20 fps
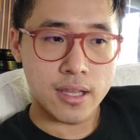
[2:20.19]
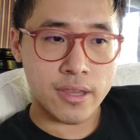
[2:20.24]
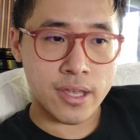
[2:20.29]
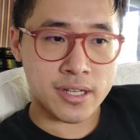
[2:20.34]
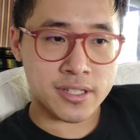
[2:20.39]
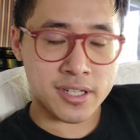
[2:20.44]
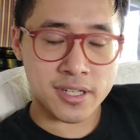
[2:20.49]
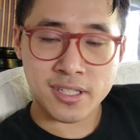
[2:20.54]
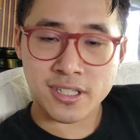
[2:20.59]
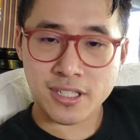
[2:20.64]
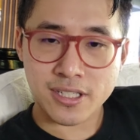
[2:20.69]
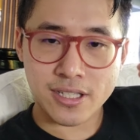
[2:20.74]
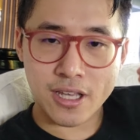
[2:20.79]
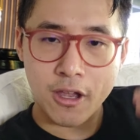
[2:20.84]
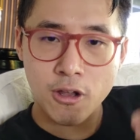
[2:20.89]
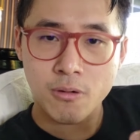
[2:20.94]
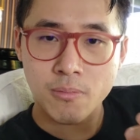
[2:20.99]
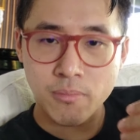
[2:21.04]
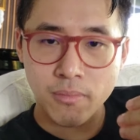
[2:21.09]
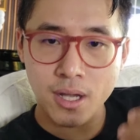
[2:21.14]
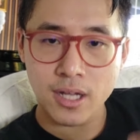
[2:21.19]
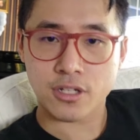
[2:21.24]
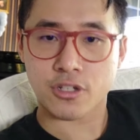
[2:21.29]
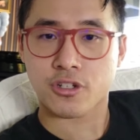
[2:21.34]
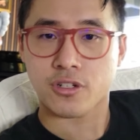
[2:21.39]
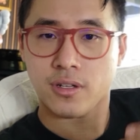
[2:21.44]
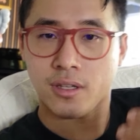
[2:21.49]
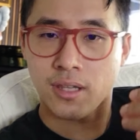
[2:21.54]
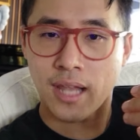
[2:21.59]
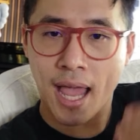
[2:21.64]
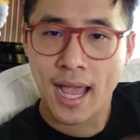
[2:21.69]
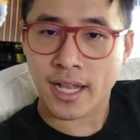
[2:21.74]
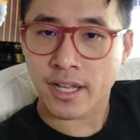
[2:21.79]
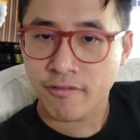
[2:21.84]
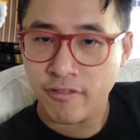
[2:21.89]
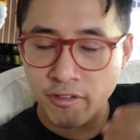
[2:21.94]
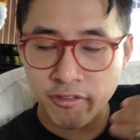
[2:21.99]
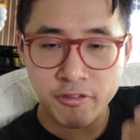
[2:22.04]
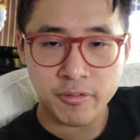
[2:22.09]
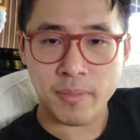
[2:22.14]
There's just so much
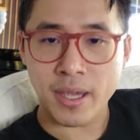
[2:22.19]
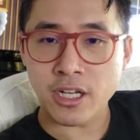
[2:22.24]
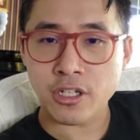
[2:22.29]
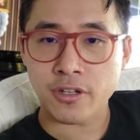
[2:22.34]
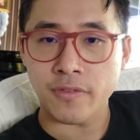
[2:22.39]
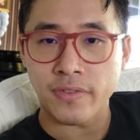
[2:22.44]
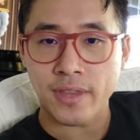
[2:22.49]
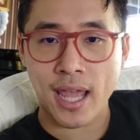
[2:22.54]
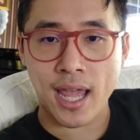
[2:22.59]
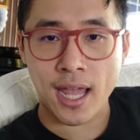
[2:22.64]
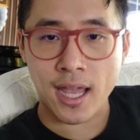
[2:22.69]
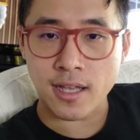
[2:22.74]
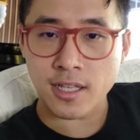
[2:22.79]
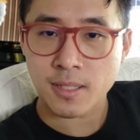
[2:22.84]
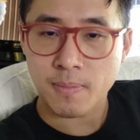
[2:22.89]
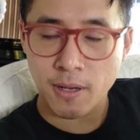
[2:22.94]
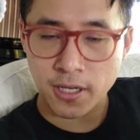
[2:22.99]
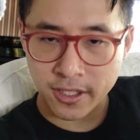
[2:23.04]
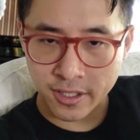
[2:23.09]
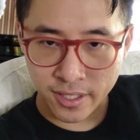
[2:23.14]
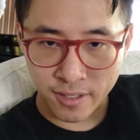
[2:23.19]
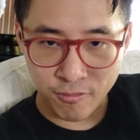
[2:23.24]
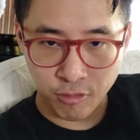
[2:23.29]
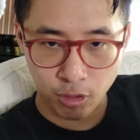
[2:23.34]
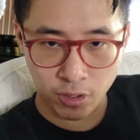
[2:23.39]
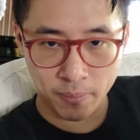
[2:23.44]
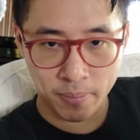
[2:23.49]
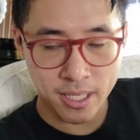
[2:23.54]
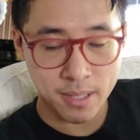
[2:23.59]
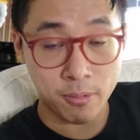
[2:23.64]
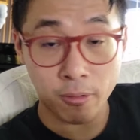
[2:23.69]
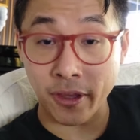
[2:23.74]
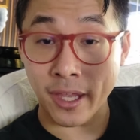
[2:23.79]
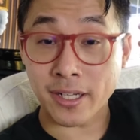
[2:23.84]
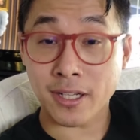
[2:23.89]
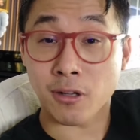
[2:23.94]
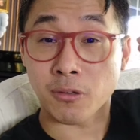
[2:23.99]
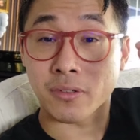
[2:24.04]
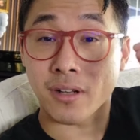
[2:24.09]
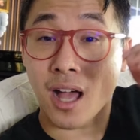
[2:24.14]
lack of information there, especially for the people.
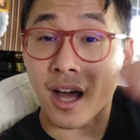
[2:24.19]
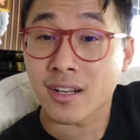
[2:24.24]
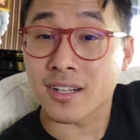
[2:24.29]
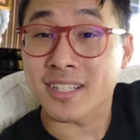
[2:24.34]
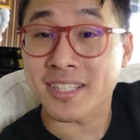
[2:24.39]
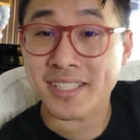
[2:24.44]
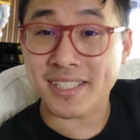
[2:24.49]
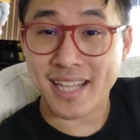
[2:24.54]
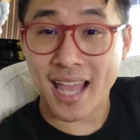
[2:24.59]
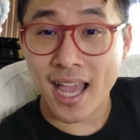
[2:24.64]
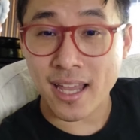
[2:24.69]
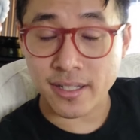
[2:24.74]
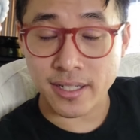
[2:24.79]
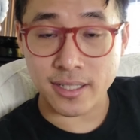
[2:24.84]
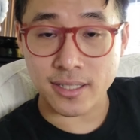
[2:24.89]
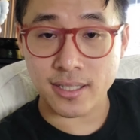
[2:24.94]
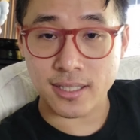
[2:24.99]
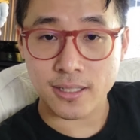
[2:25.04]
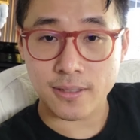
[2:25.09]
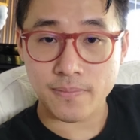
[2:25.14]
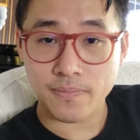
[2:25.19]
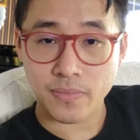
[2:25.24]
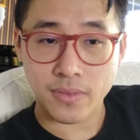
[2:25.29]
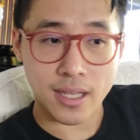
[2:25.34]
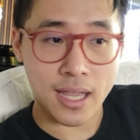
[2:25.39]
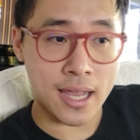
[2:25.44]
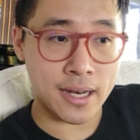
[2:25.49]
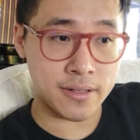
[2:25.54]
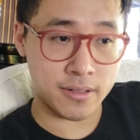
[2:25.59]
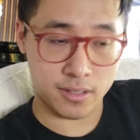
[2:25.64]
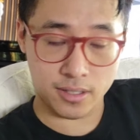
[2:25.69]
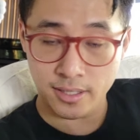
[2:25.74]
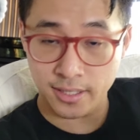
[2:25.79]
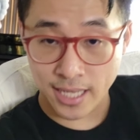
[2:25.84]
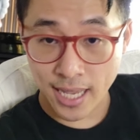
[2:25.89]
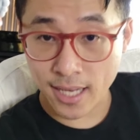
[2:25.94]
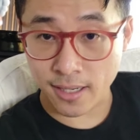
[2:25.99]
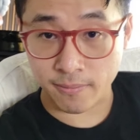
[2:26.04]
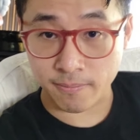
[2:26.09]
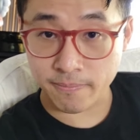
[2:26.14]
They don't understand it. And
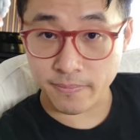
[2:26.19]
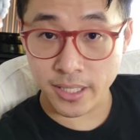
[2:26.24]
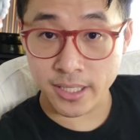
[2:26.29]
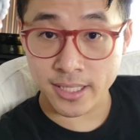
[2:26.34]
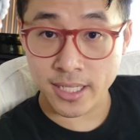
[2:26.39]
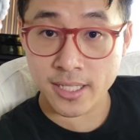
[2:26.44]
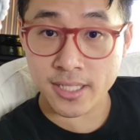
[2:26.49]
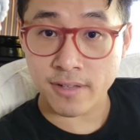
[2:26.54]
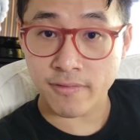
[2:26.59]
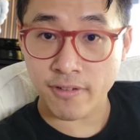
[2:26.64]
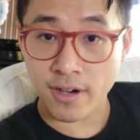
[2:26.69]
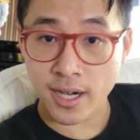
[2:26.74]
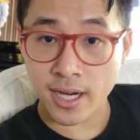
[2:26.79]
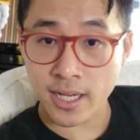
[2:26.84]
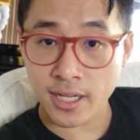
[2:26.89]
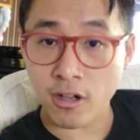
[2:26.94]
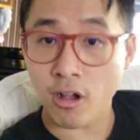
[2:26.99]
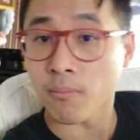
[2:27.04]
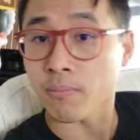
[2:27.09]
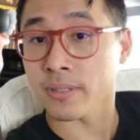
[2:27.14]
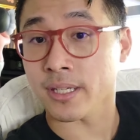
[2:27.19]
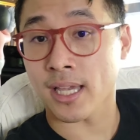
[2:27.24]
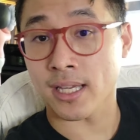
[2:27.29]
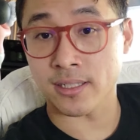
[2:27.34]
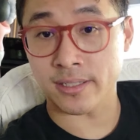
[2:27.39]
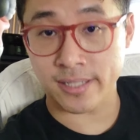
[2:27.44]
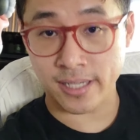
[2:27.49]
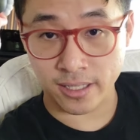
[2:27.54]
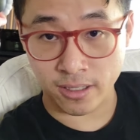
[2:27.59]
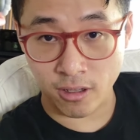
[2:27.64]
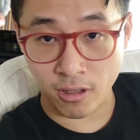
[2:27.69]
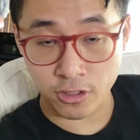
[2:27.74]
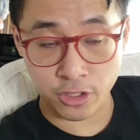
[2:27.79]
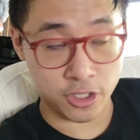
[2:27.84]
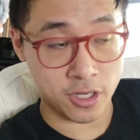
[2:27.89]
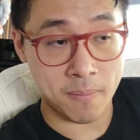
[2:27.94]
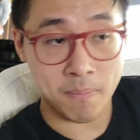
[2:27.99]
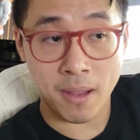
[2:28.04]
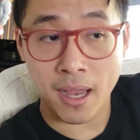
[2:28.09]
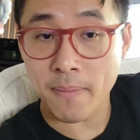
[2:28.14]
again, it is a very complicated
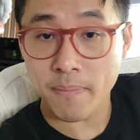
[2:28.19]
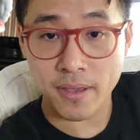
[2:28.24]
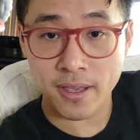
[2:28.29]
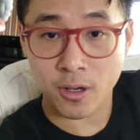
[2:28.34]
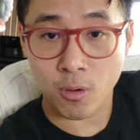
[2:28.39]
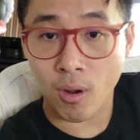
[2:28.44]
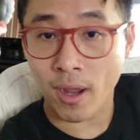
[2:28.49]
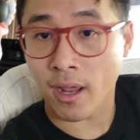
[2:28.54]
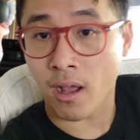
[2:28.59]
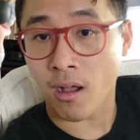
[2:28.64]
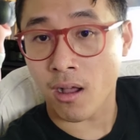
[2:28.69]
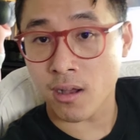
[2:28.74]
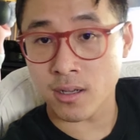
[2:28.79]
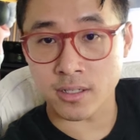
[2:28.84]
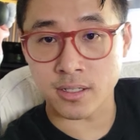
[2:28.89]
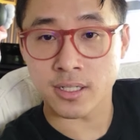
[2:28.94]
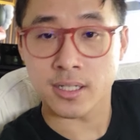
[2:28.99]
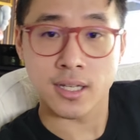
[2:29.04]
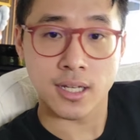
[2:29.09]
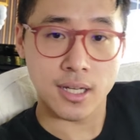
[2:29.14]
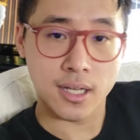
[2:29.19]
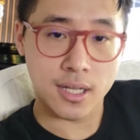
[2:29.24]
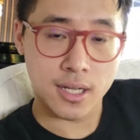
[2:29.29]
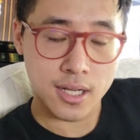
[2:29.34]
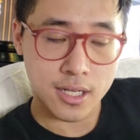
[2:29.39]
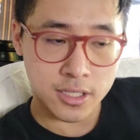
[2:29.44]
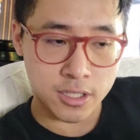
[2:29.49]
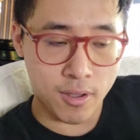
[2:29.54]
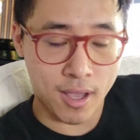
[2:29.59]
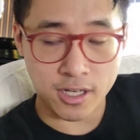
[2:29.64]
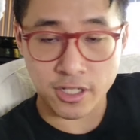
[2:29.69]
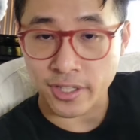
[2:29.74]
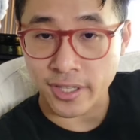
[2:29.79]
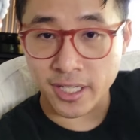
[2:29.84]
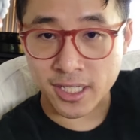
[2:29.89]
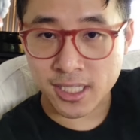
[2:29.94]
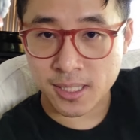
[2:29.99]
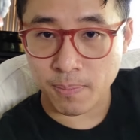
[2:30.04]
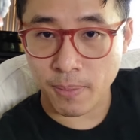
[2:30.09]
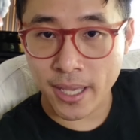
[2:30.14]
technology. It might be quite hard to
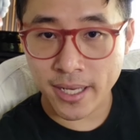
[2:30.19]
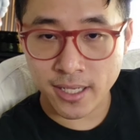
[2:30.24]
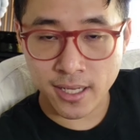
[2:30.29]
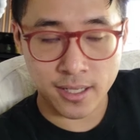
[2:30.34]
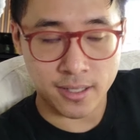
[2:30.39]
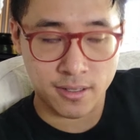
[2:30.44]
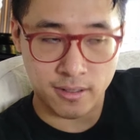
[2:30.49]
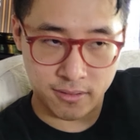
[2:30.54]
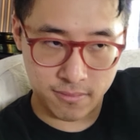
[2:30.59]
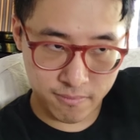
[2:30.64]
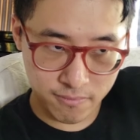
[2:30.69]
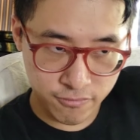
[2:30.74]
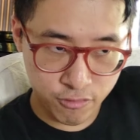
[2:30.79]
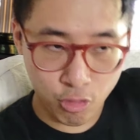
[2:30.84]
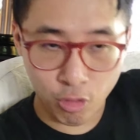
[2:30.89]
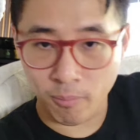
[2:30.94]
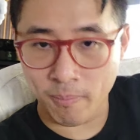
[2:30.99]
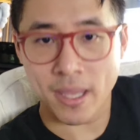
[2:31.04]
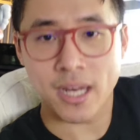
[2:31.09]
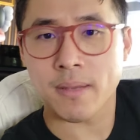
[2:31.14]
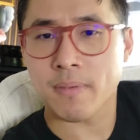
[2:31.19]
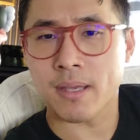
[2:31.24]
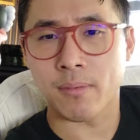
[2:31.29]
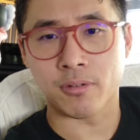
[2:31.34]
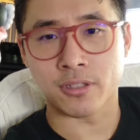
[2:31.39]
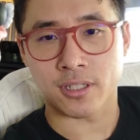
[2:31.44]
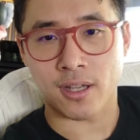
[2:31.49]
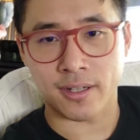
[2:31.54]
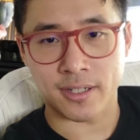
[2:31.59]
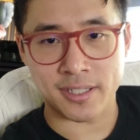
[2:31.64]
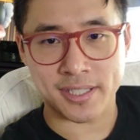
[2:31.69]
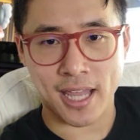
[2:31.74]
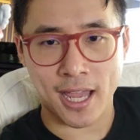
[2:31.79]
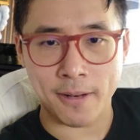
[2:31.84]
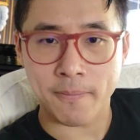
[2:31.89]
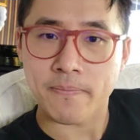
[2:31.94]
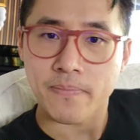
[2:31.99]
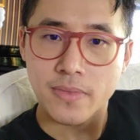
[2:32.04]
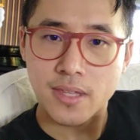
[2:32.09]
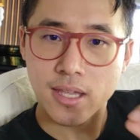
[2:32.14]
actually explain and for many people to
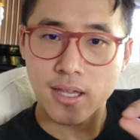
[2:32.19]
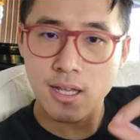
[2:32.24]
understand.